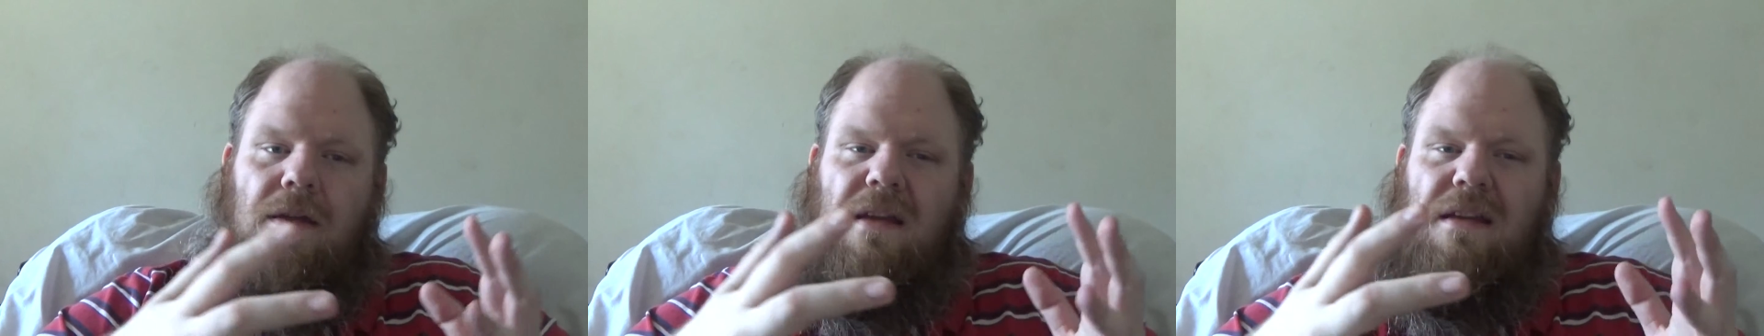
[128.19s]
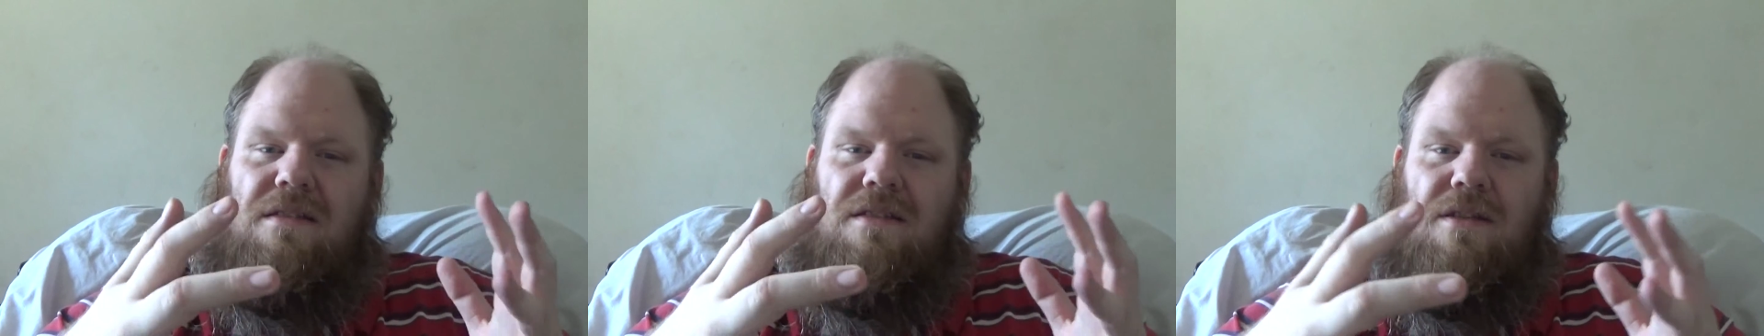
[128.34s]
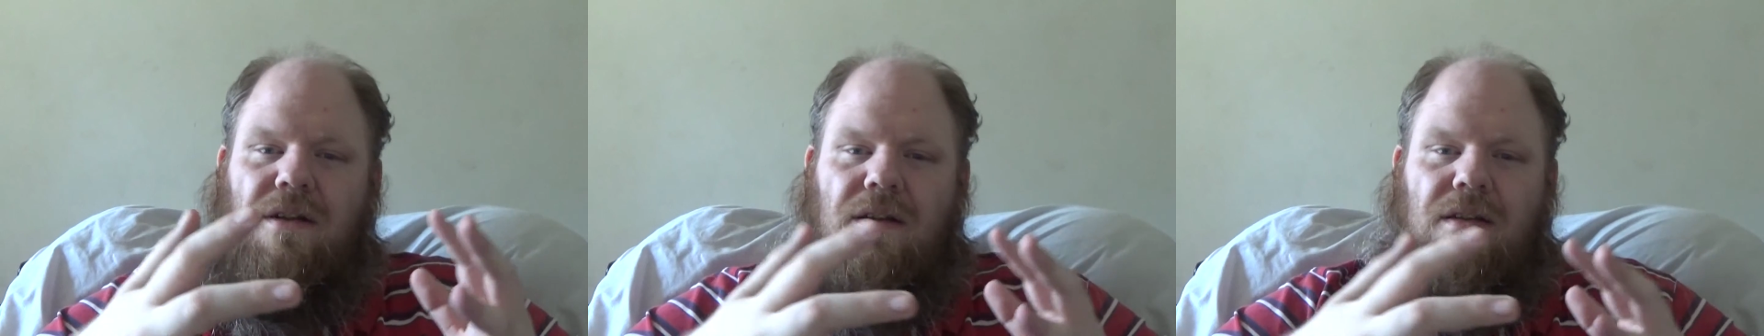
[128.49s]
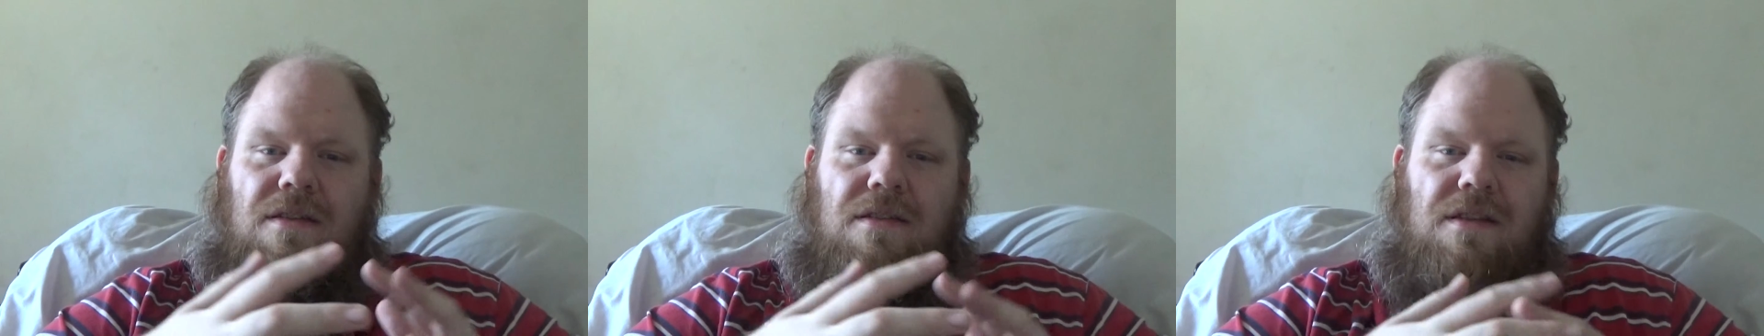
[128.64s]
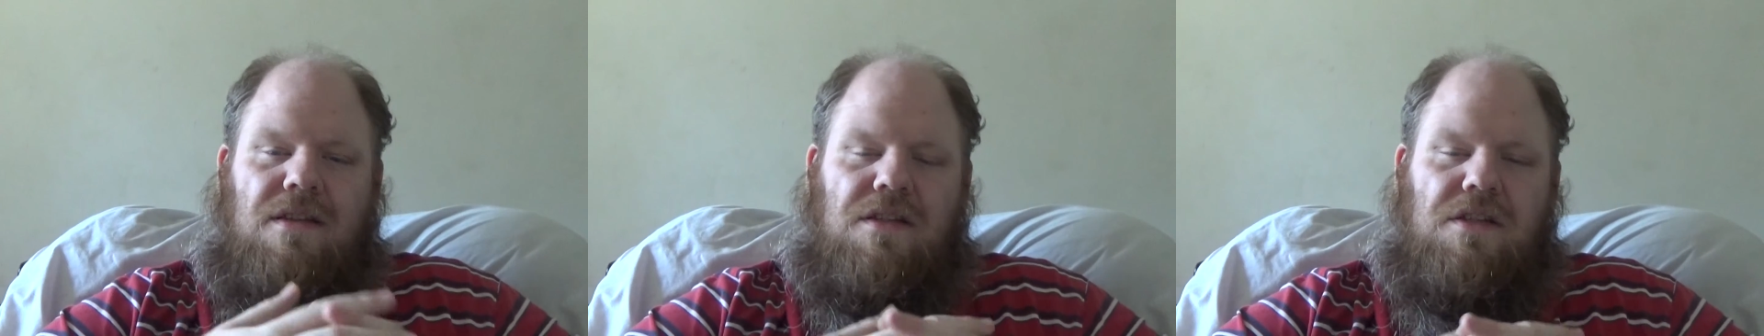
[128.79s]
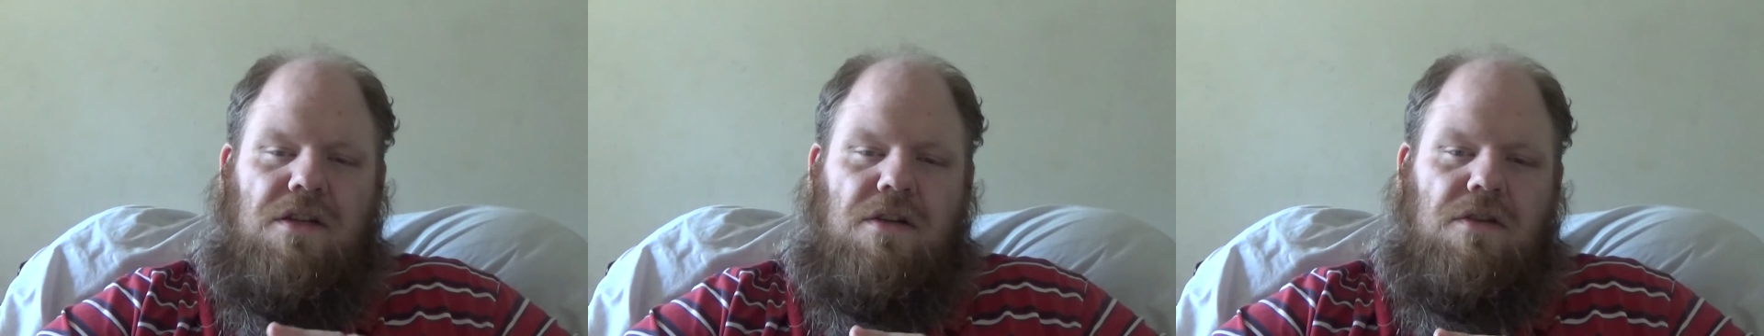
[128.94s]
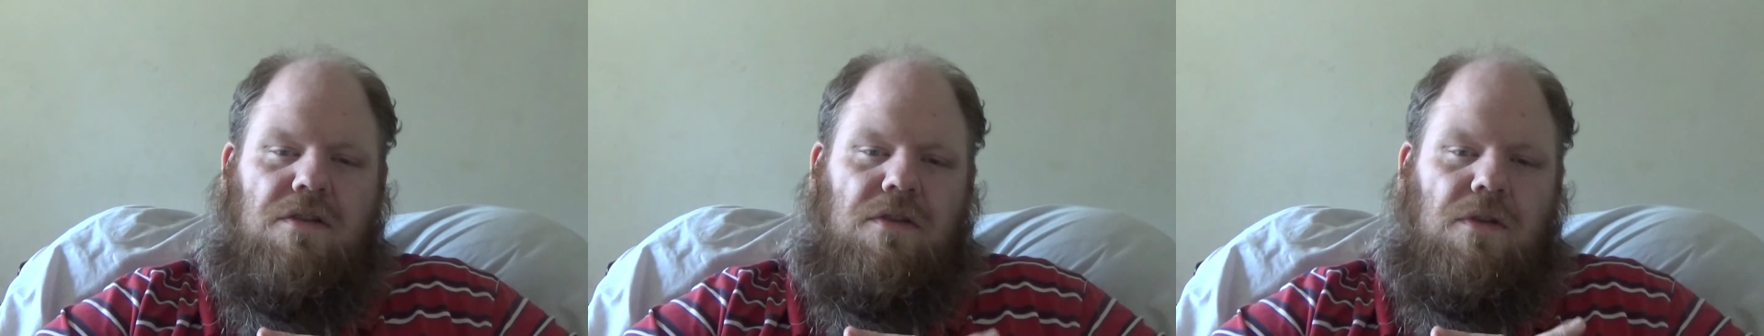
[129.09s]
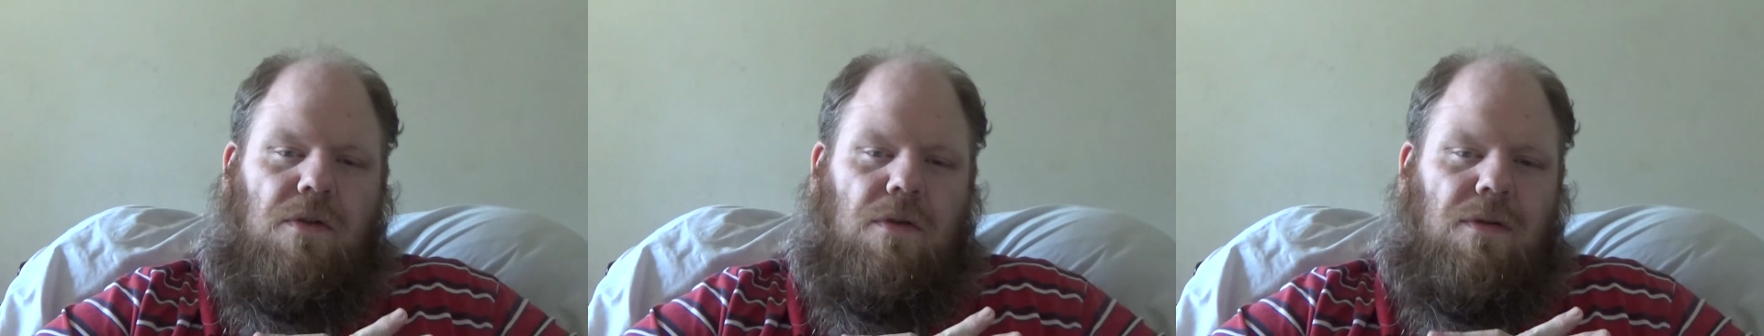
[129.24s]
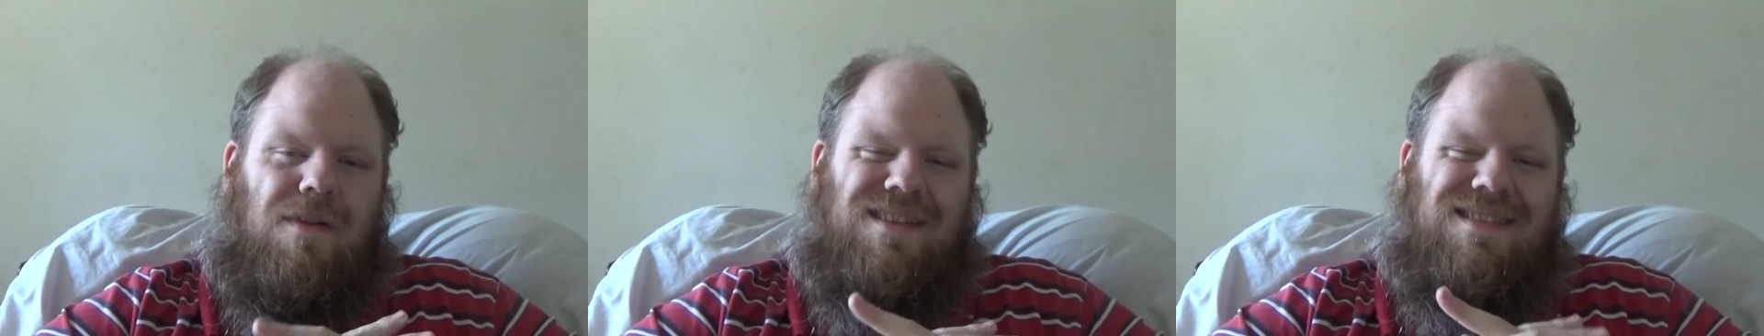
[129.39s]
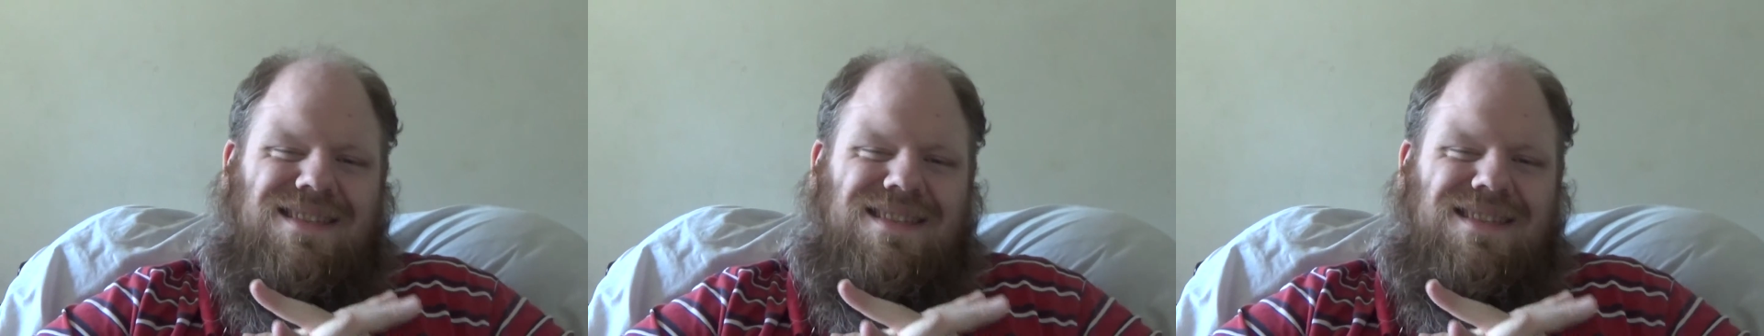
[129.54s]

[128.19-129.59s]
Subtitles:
He's 36 years old.